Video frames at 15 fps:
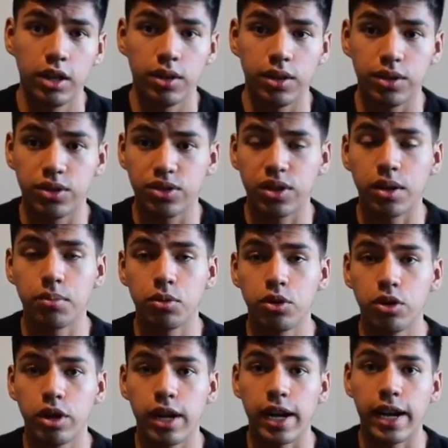this
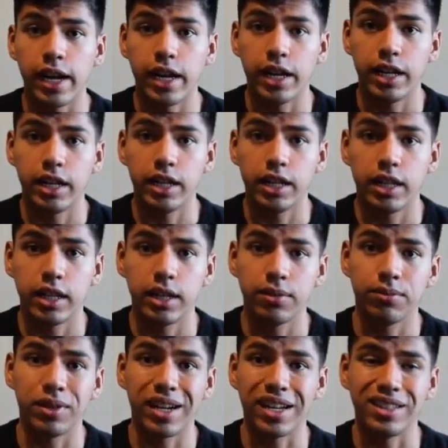summer, I
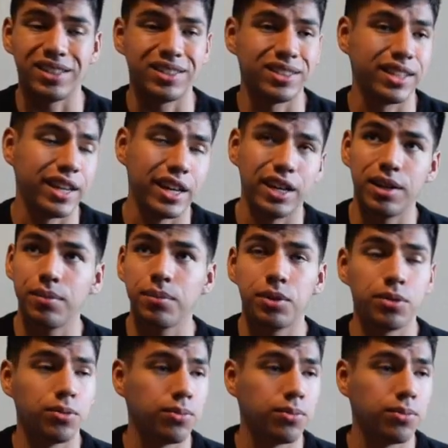have gotten scammed